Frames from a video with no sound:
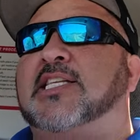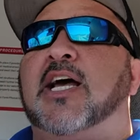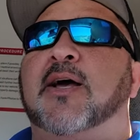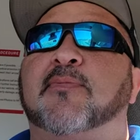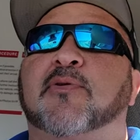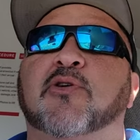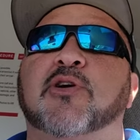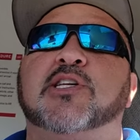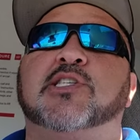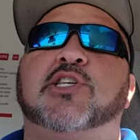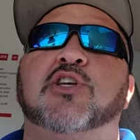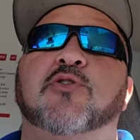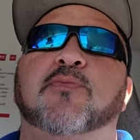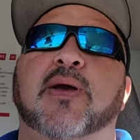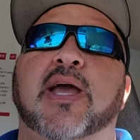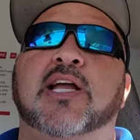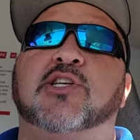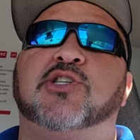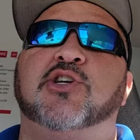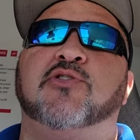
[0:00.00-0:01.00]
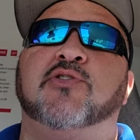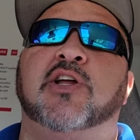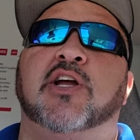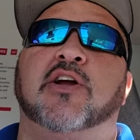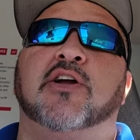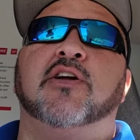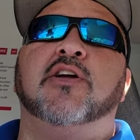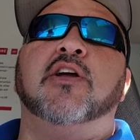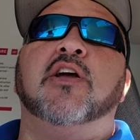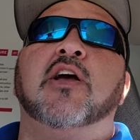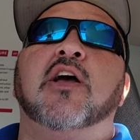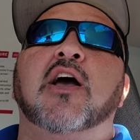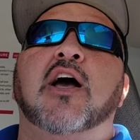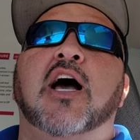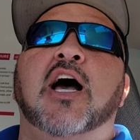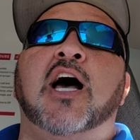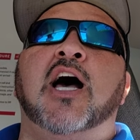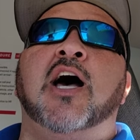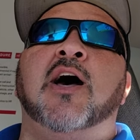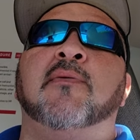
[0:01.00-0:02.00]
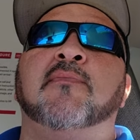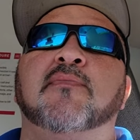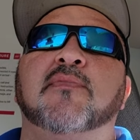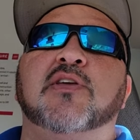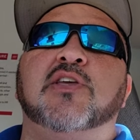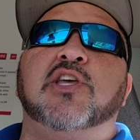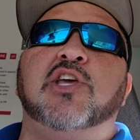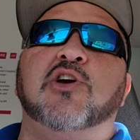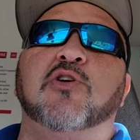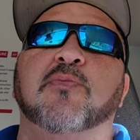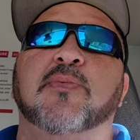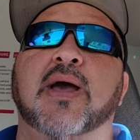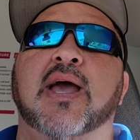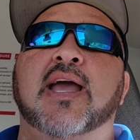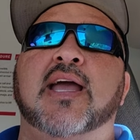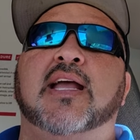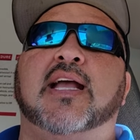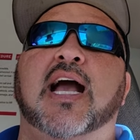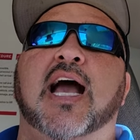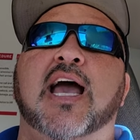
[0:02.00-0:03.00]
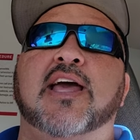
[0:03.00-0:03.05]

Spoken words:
up, Chris Eubank Jr. Eubank,